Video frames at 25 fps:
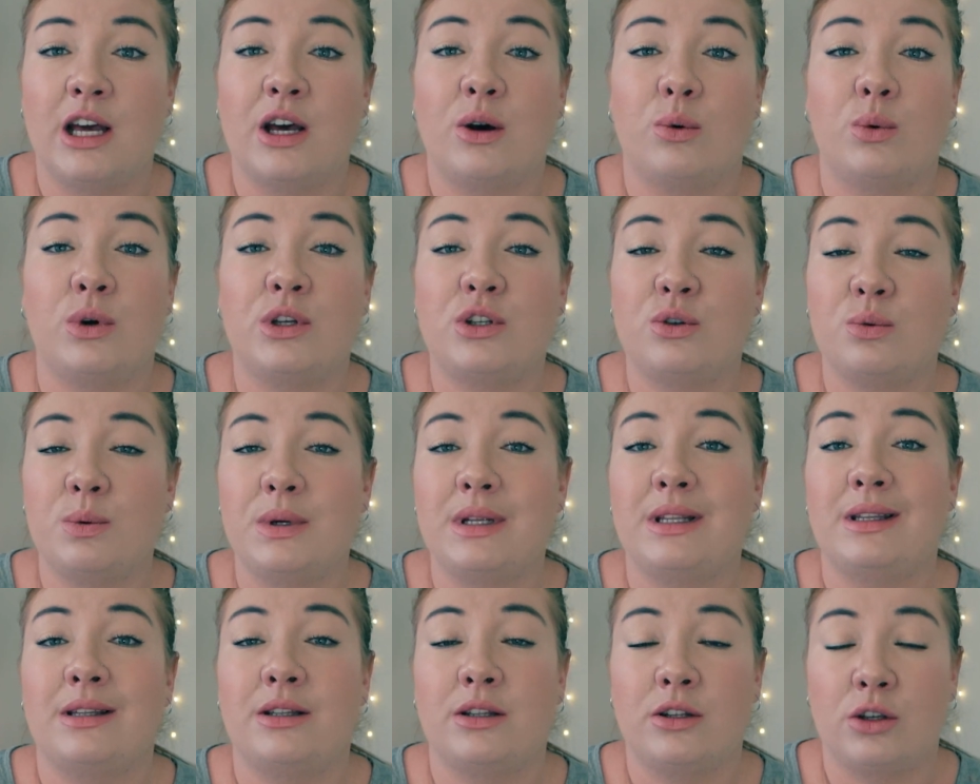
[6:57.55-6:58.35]
which
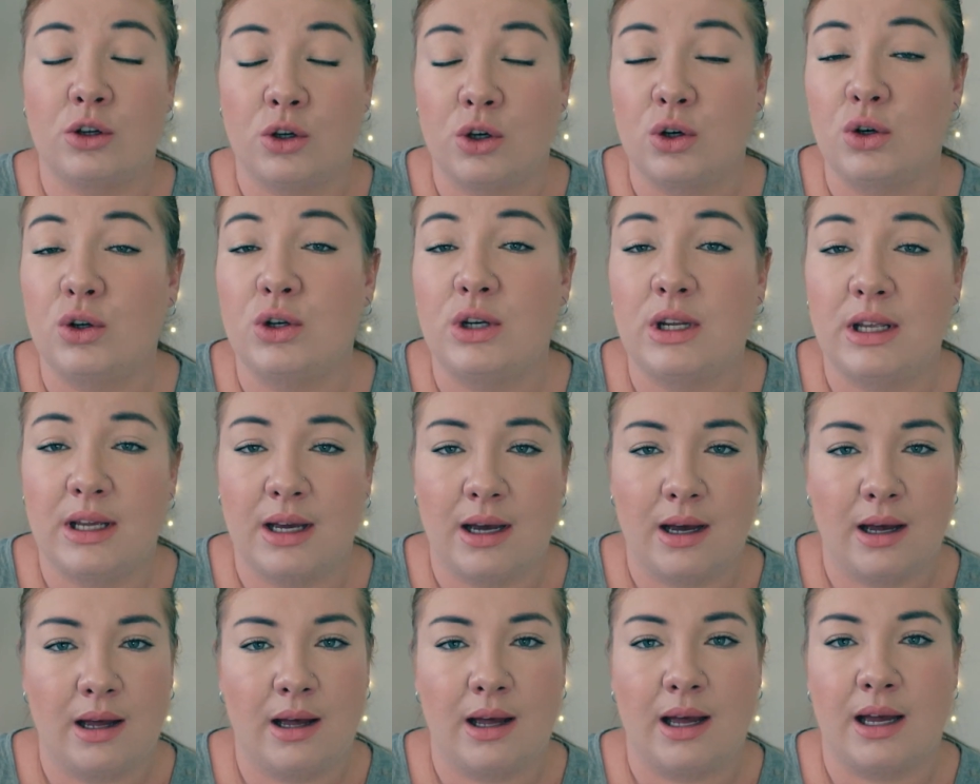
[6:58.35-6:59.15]
we could
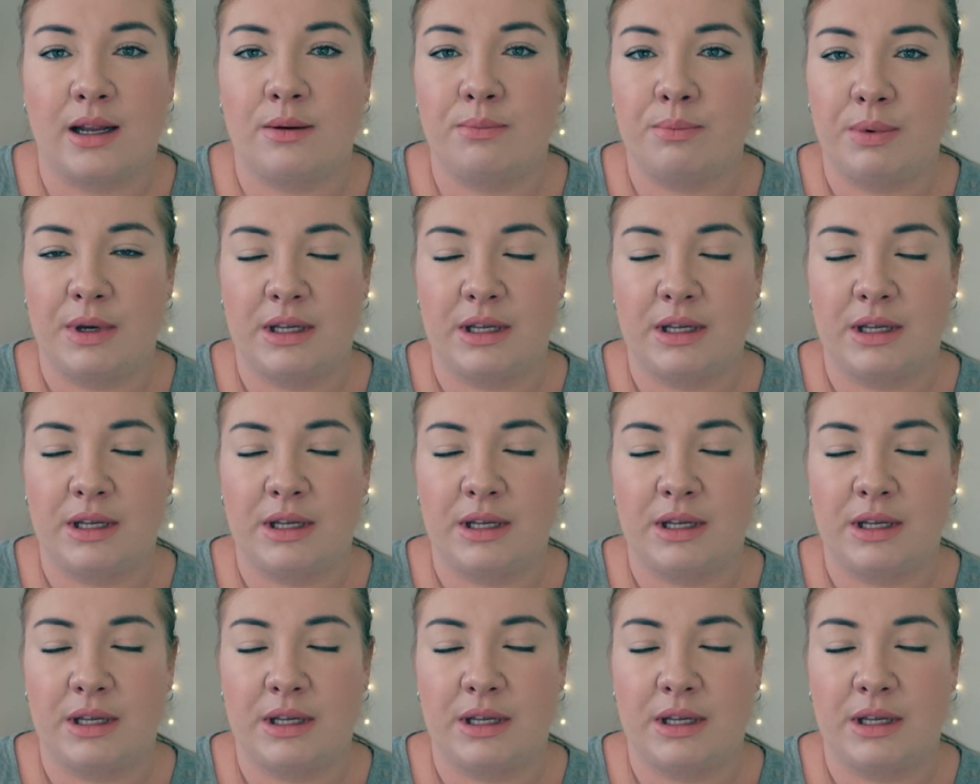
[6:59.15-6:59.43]
hear and